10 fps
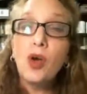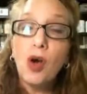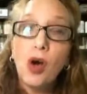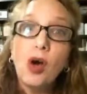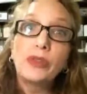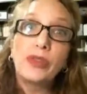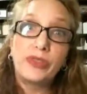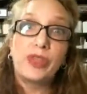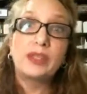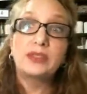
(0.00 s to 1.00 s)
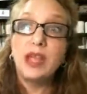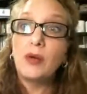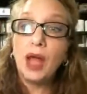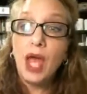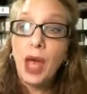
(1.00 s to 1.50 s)
all the things that
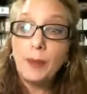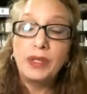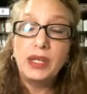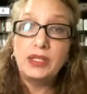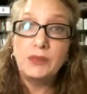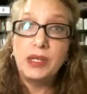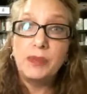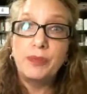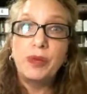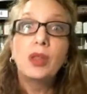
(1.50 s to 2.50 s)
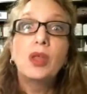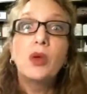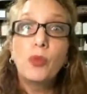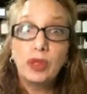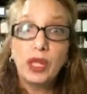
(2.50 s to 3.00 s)
were happening to people
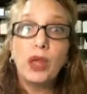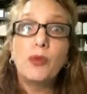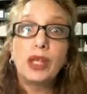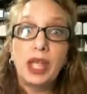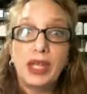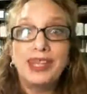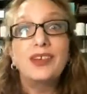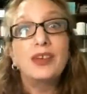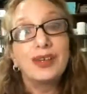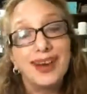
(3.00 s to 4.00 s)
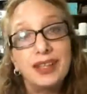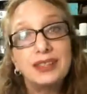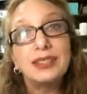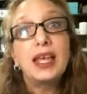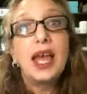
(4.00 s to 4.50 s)
when they were getting their
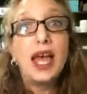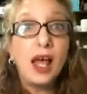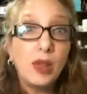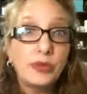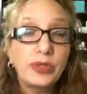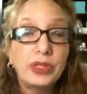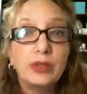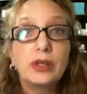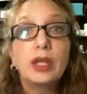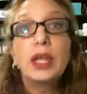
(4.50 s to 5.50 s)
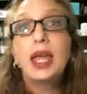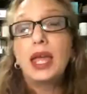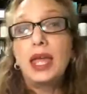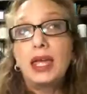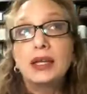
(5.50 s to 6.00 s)
guts healthier.
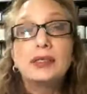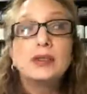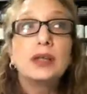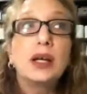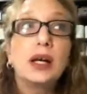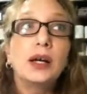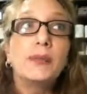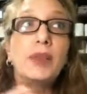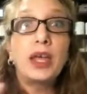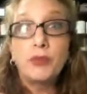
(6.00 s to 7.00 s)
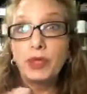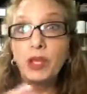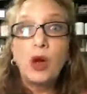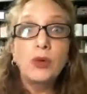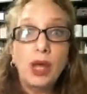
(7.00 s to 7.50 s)
And we
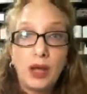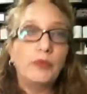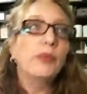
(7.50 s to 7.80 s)
know now,